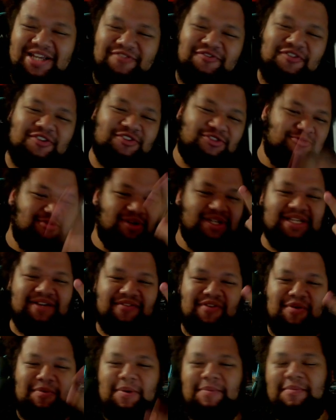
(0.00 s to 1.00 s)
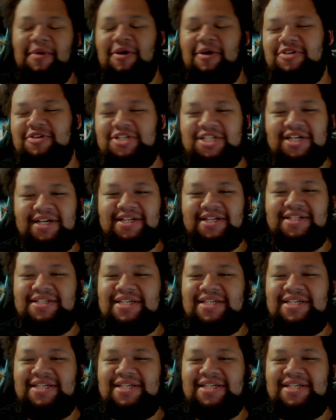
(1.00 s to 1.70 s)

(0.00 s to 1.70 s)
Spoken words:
for 3 different promotions.